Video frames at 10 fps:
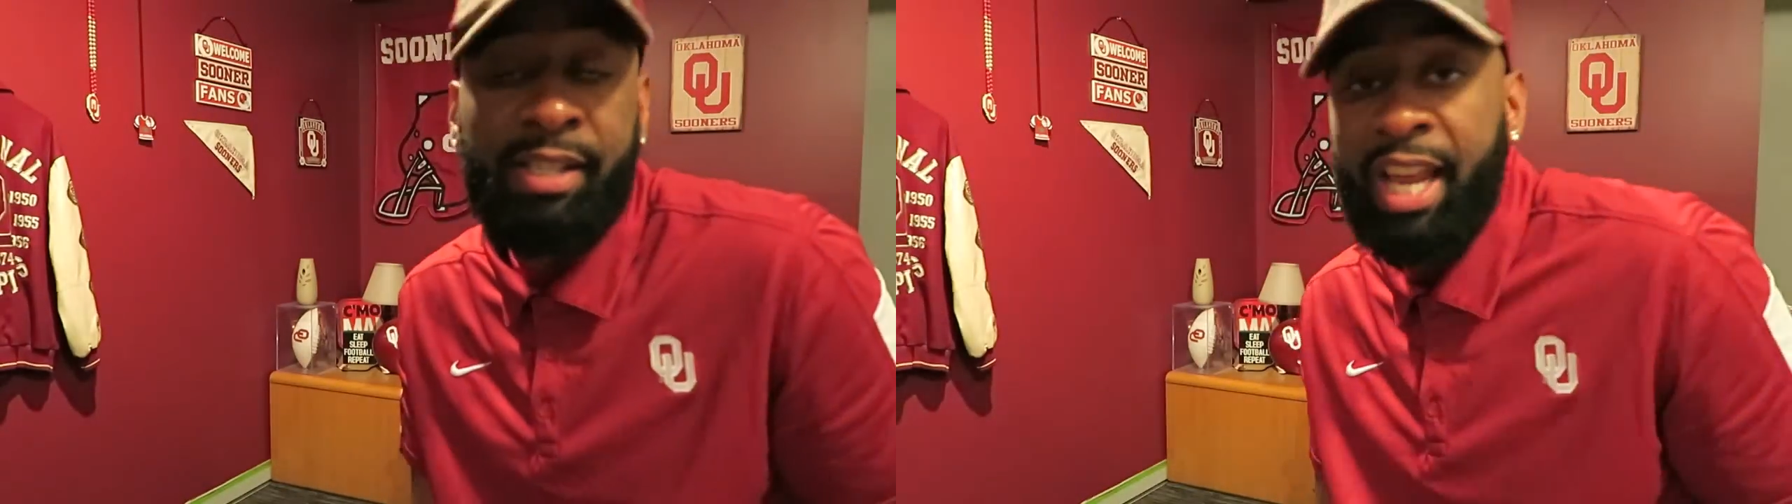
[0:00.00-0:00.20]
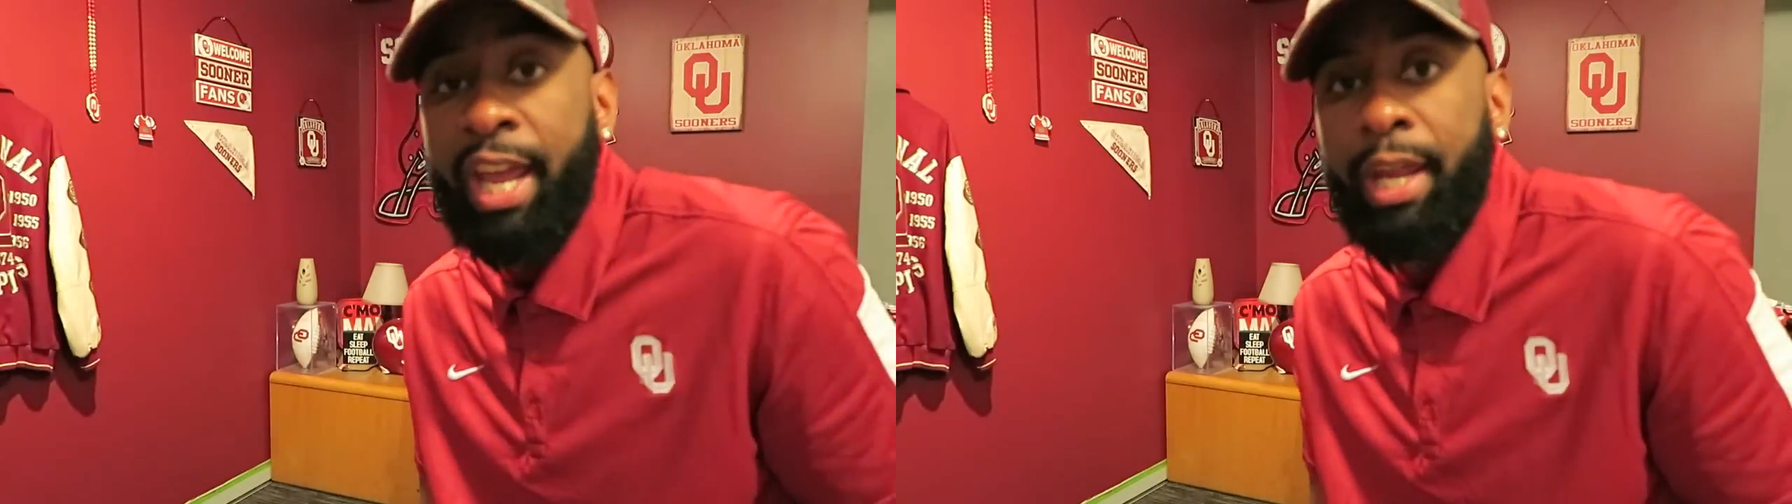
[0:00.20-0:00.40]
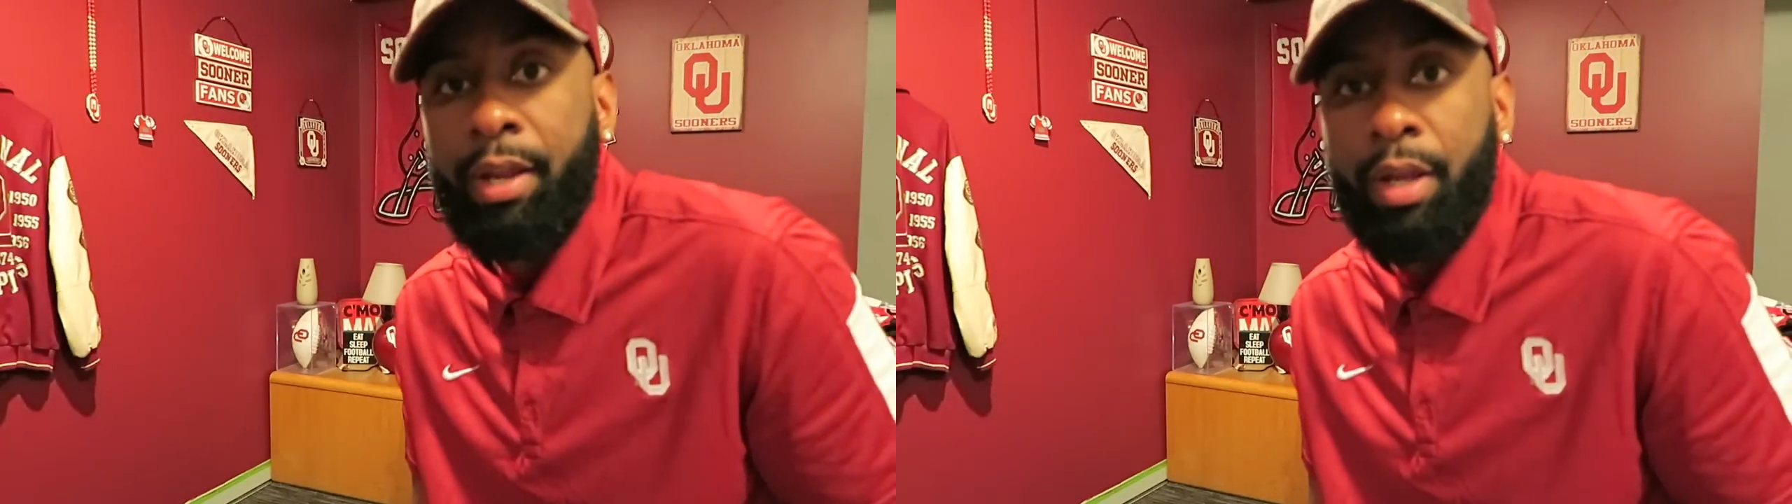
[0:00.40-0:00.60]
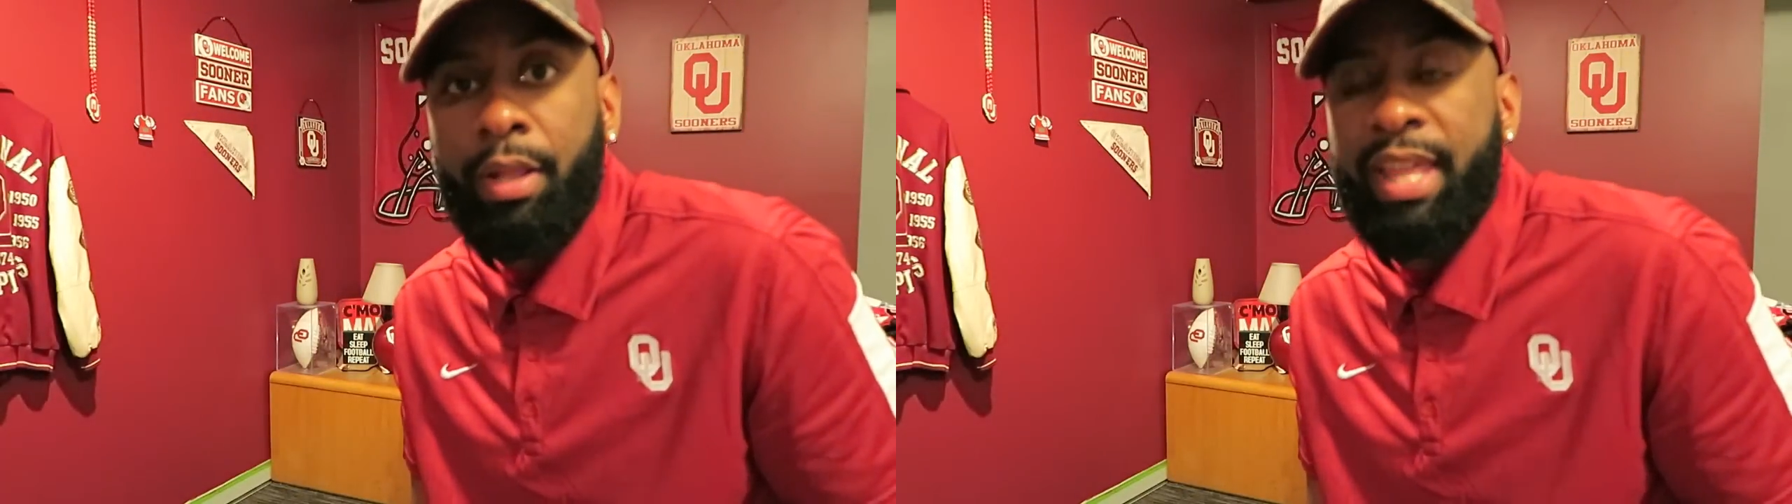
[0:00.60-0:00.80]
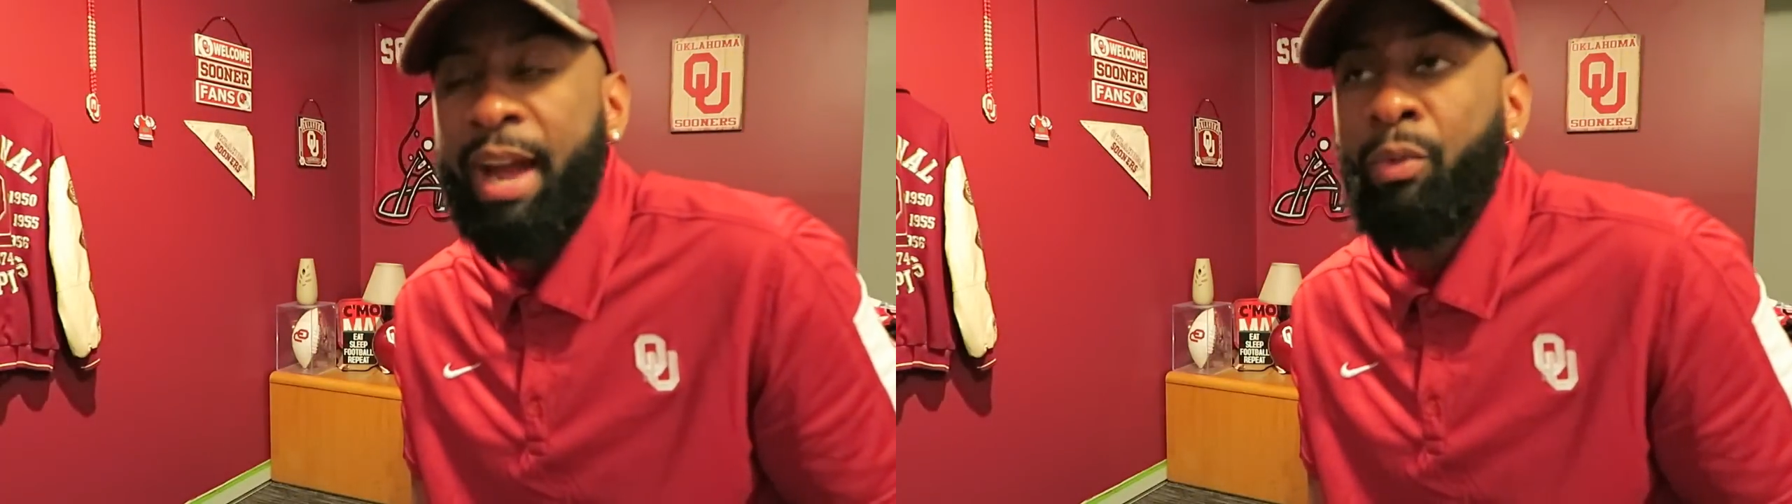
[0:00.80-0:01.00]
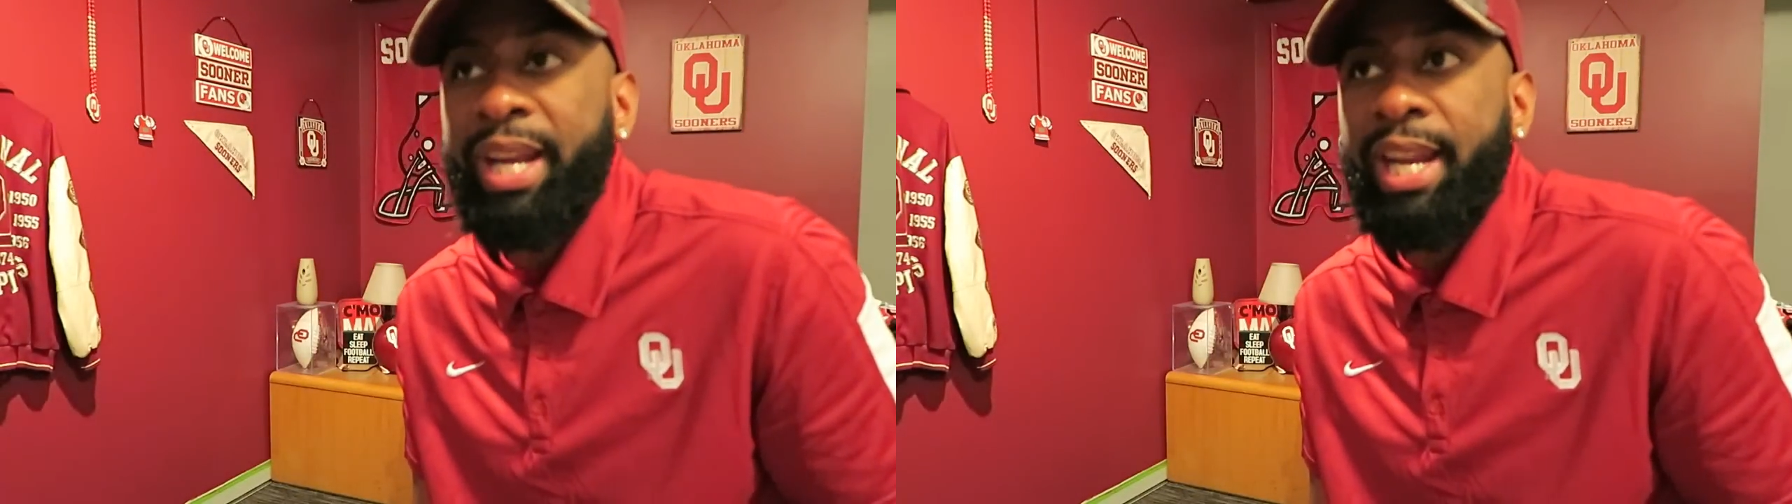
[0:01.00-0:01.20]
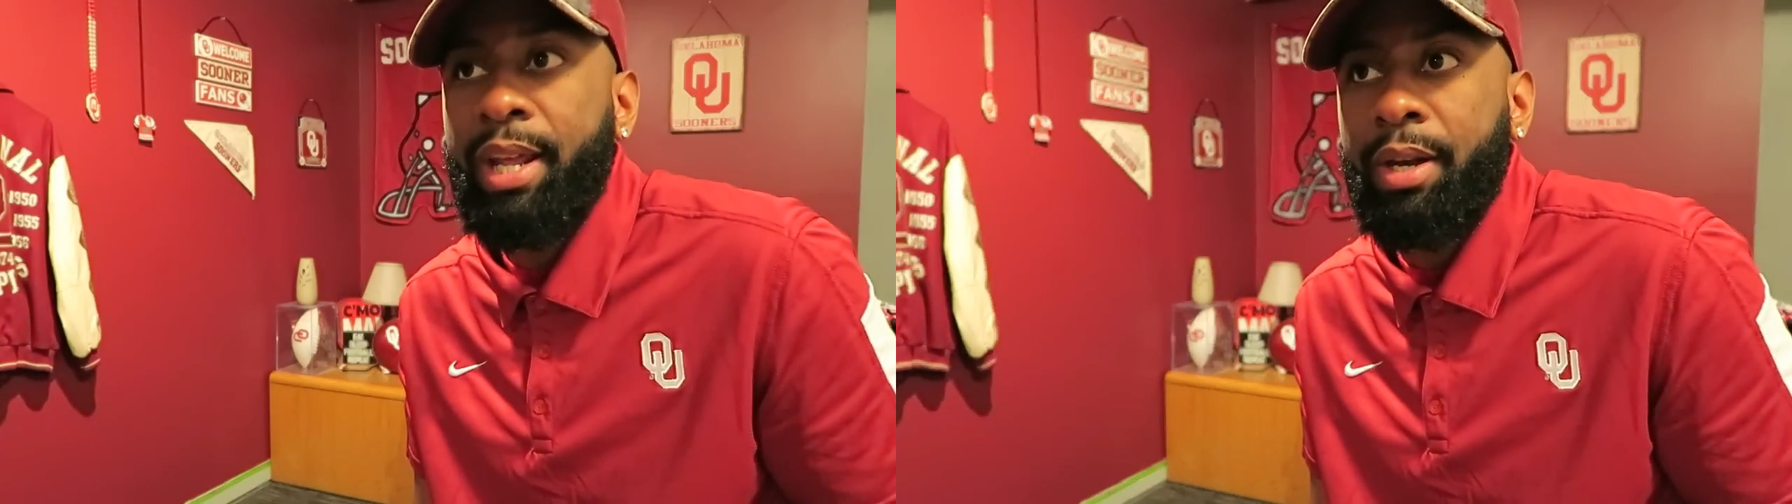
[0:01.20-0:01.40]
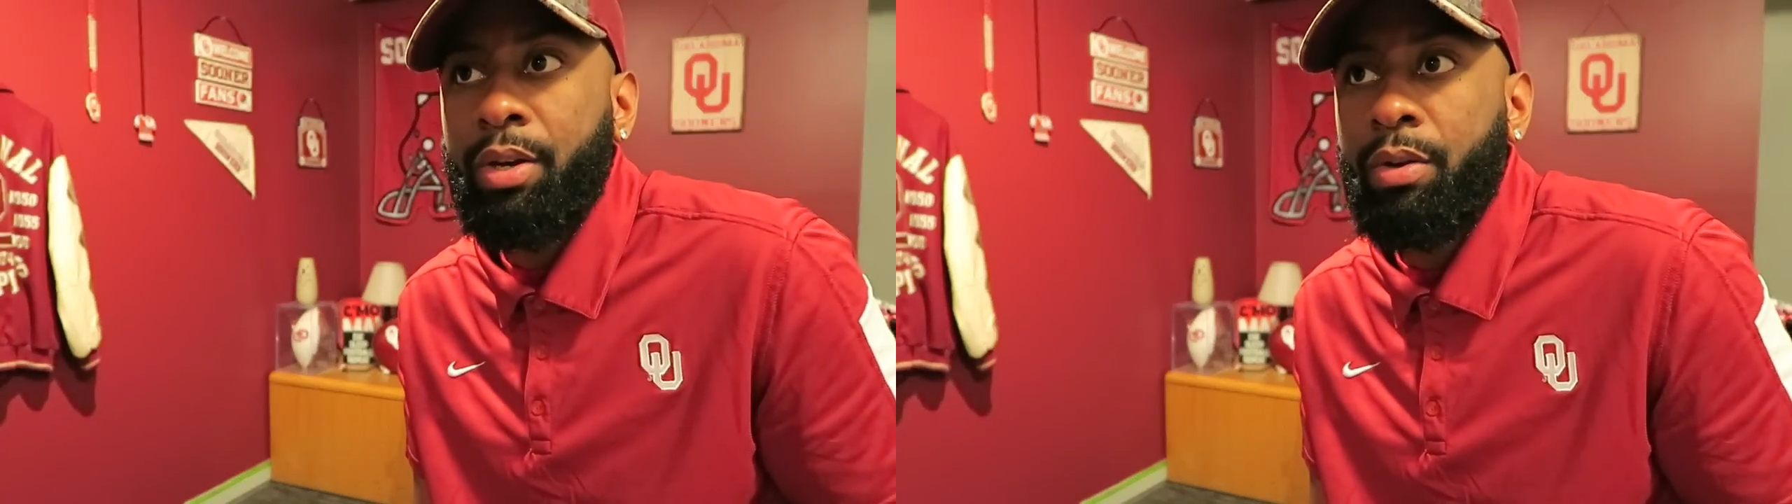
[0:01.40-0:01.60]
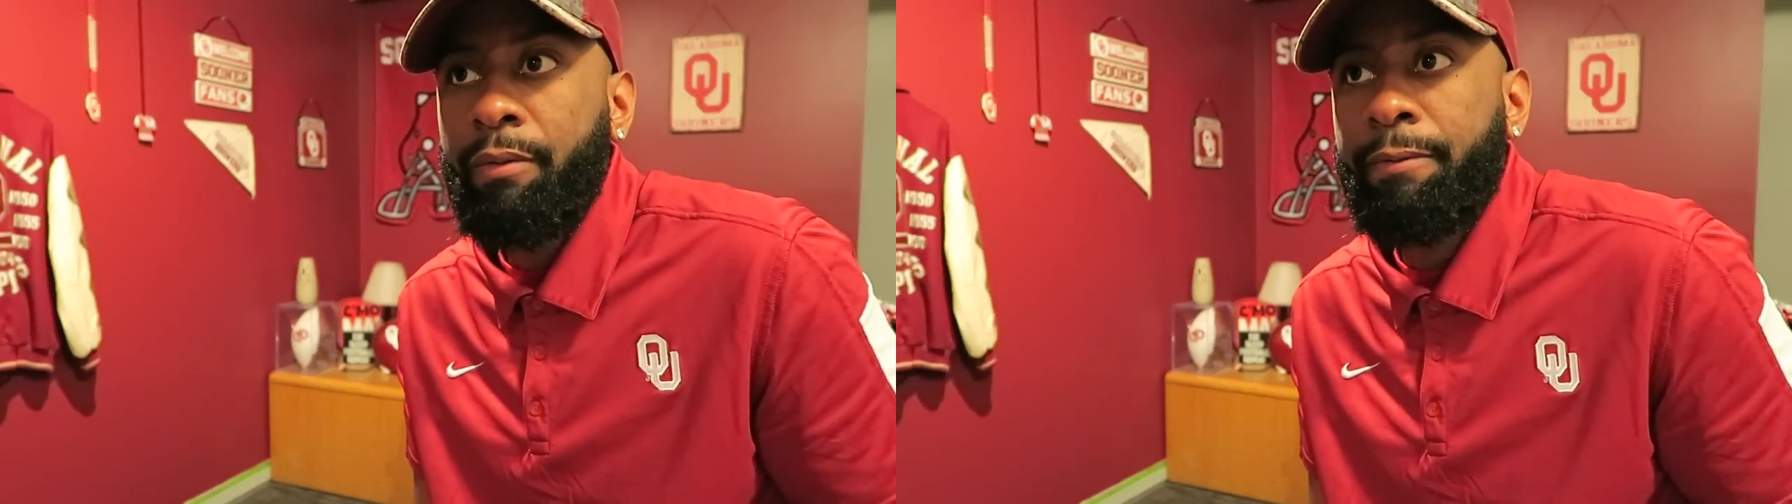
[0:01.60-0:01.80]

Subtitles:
say that we didn't